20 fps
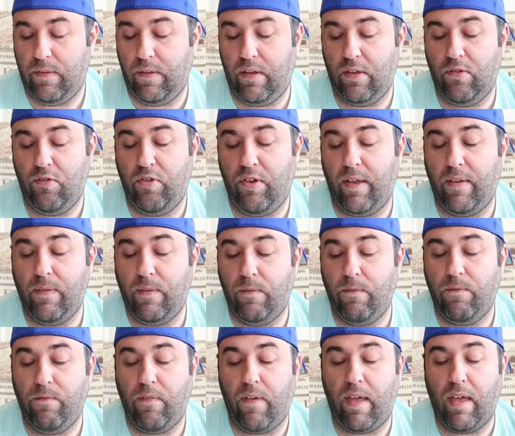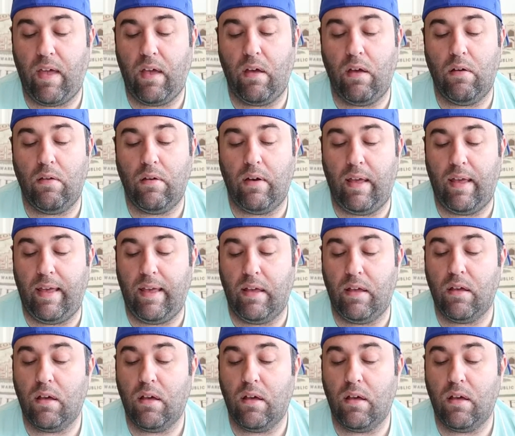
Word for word: Then Chase found a